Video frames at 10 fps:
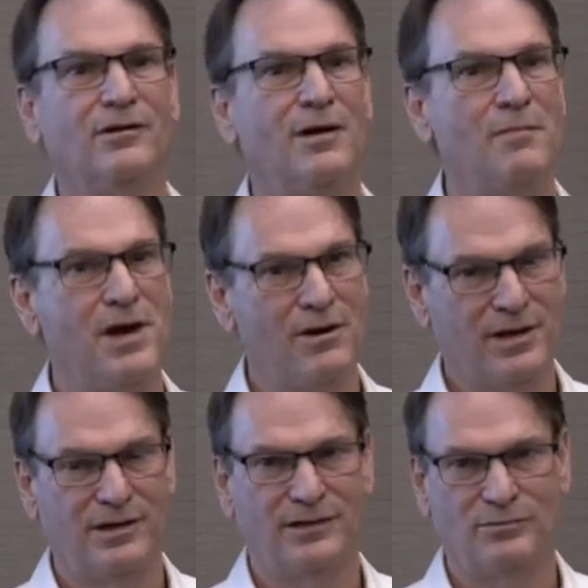
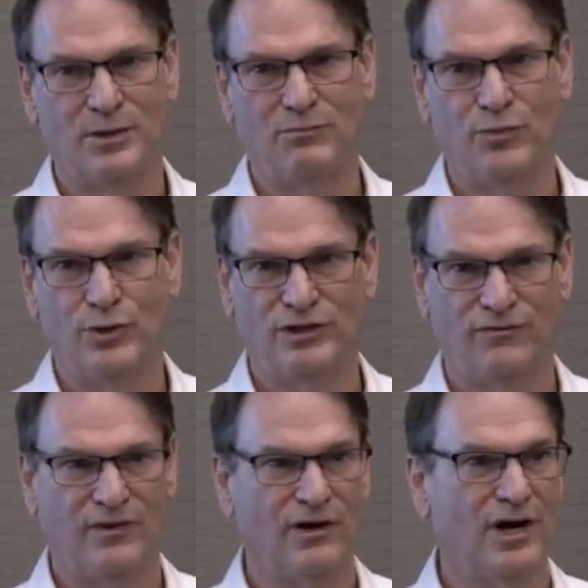America has been pushed
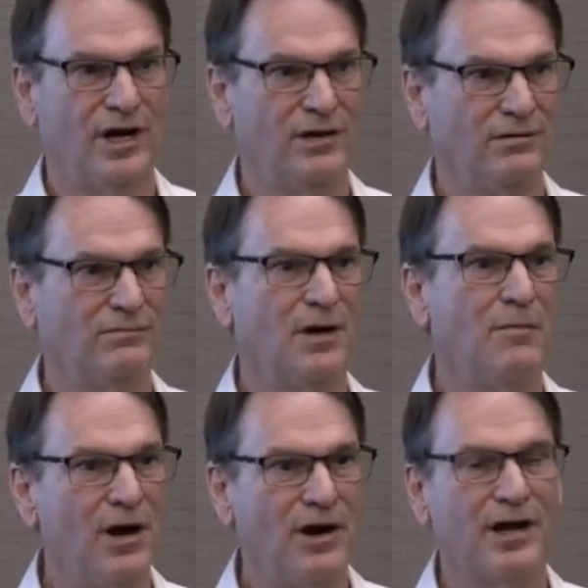
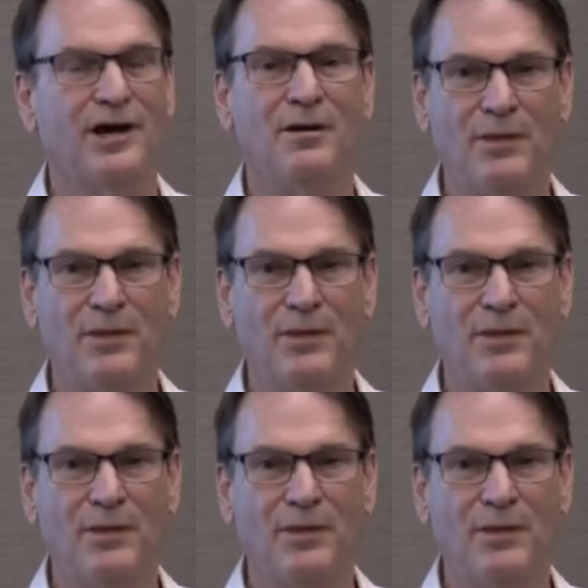America